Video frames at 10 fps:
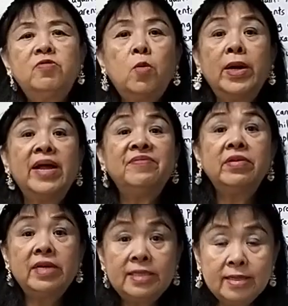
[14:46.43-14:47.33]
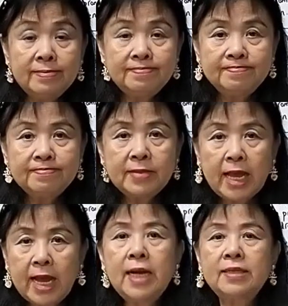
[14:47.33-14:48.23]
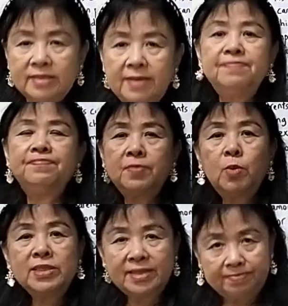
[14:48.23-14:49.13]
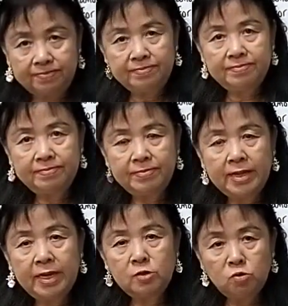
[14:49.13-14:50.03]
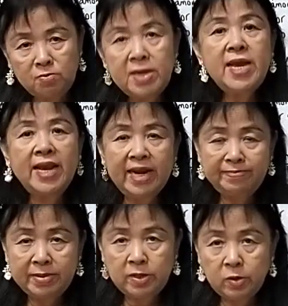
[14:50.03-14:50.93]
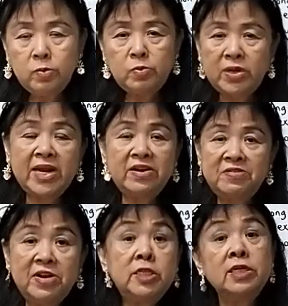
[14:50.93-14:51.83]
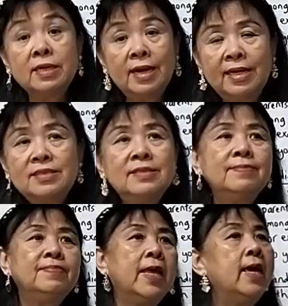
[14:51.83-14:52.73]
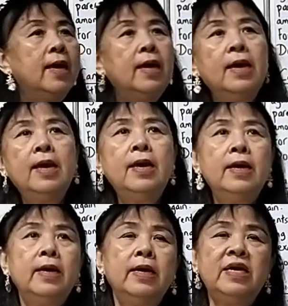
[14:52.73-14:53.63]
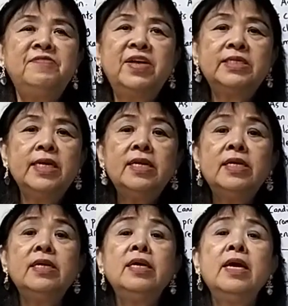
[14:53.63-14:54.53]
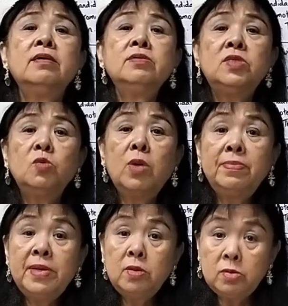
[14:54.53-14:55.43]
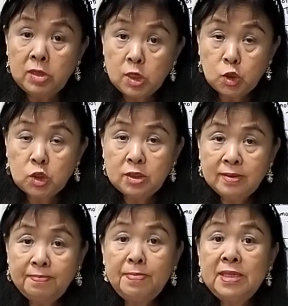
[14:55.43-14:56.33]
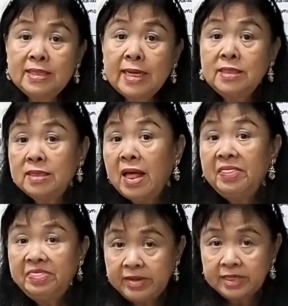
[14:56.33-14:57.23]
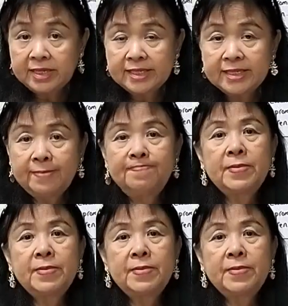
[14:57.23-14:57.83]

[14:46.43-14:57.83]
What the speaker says: for whatever reason, send WhatsApp to me and let me know. We can arrange a class. If there's anything else you want me to teach besides this,